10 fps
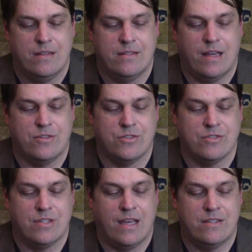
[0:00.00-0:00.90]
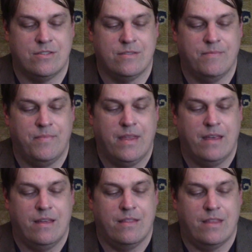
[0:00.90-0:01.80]
Tattershall says,
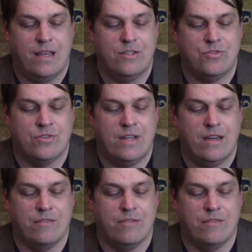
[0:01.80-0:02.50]
"The history